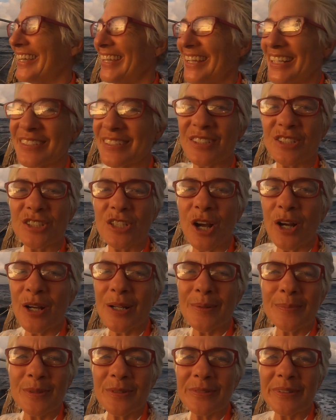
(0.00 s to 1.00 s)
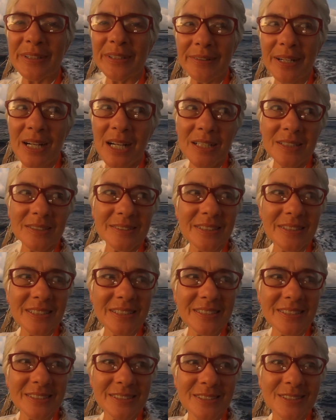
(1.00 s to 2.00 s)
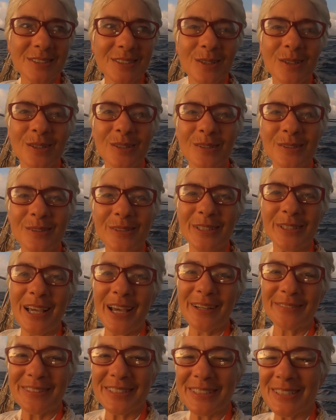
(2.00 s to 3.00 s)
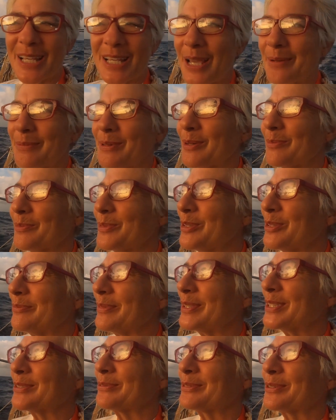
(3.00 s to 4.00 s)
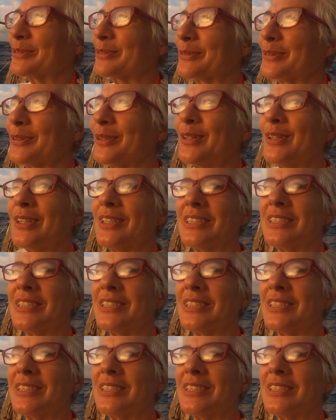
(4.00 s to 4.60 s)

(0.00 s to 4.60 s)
It's just hard moving around because it's so, you have to time your movements with the roll.